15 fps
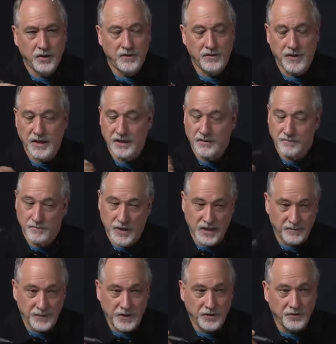That
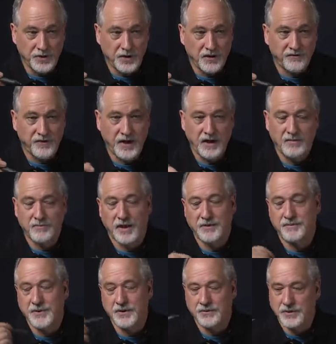might be UTF-8,
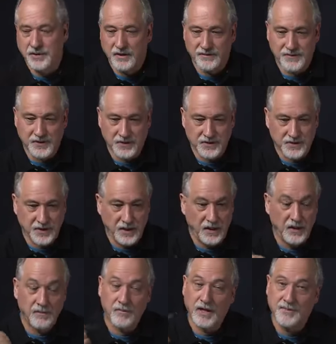might be
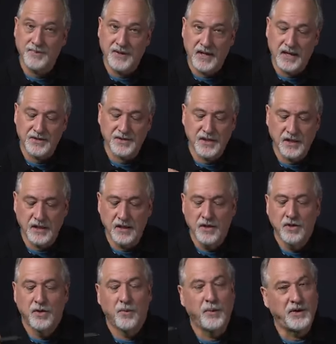UTF-16, it might be ASCII.
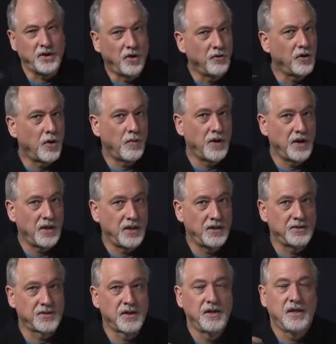We don't know what it
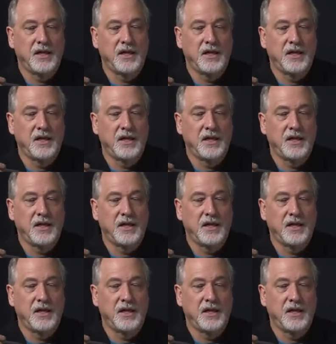is.